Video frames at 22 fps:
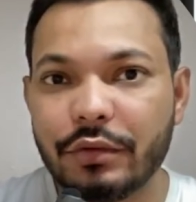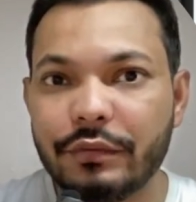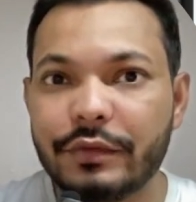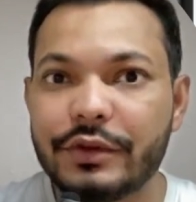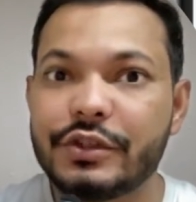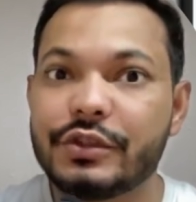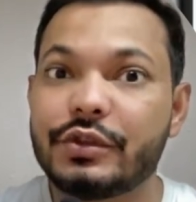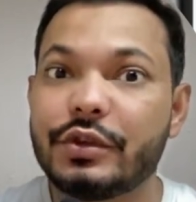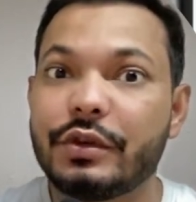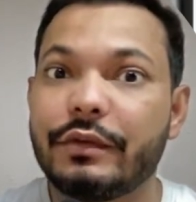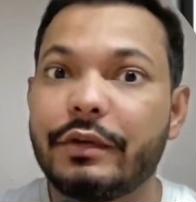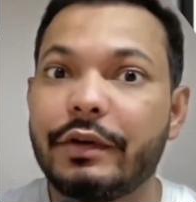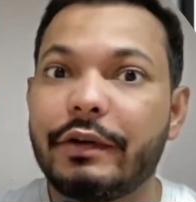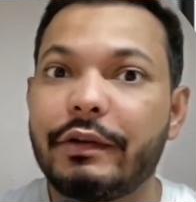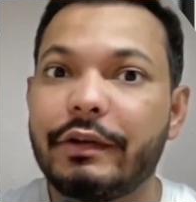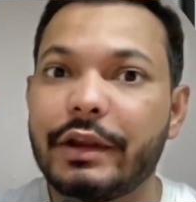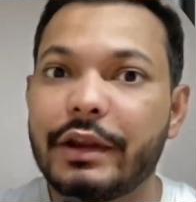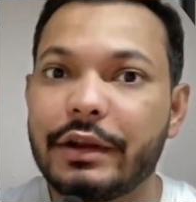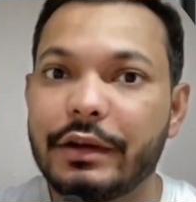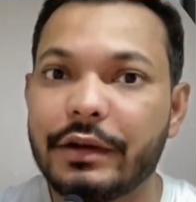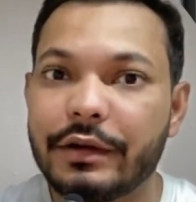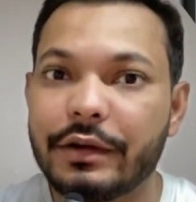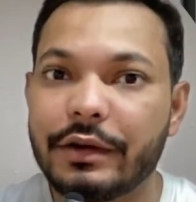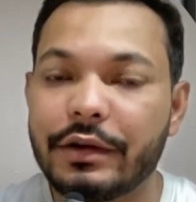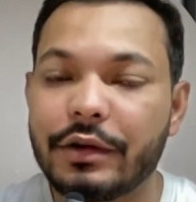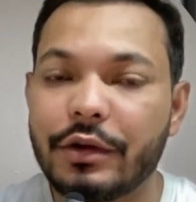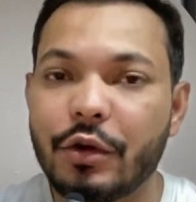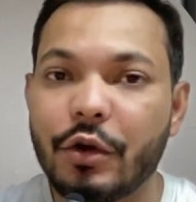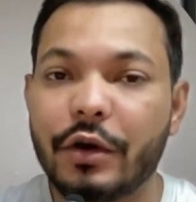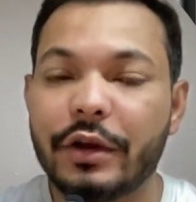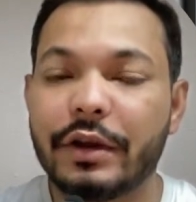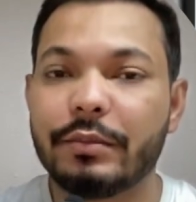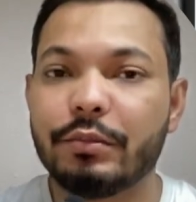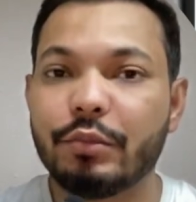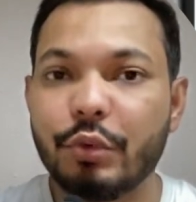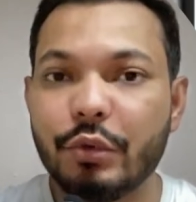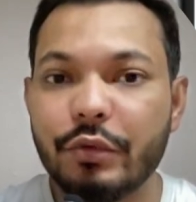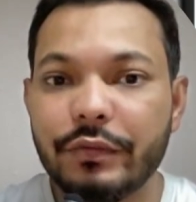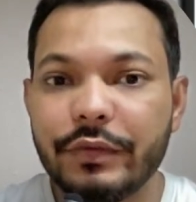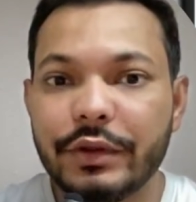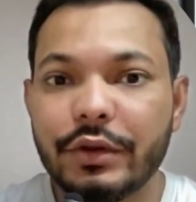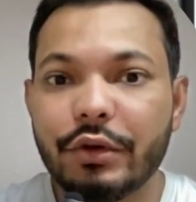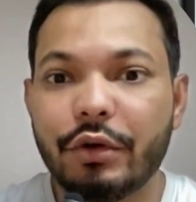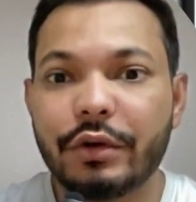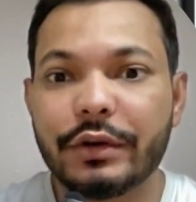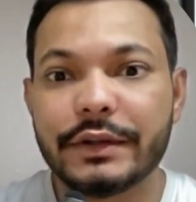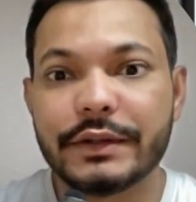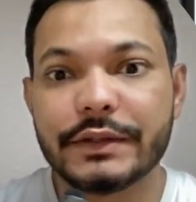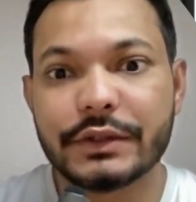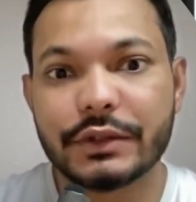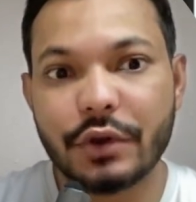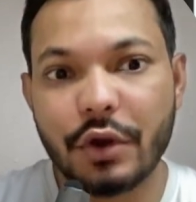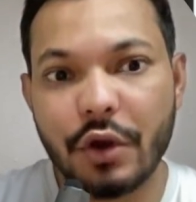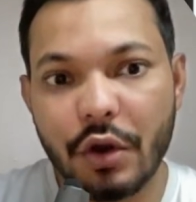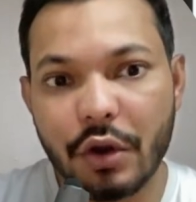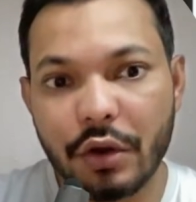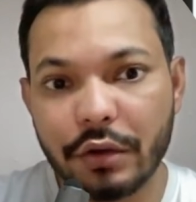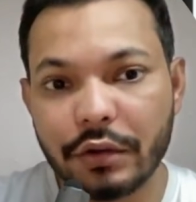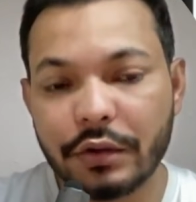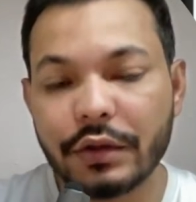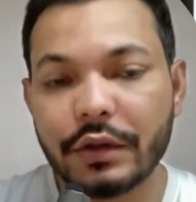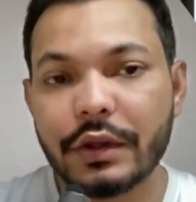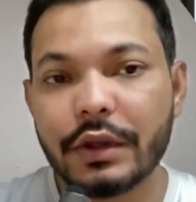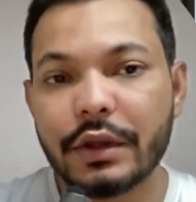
which is of a trailer or a movie or a song,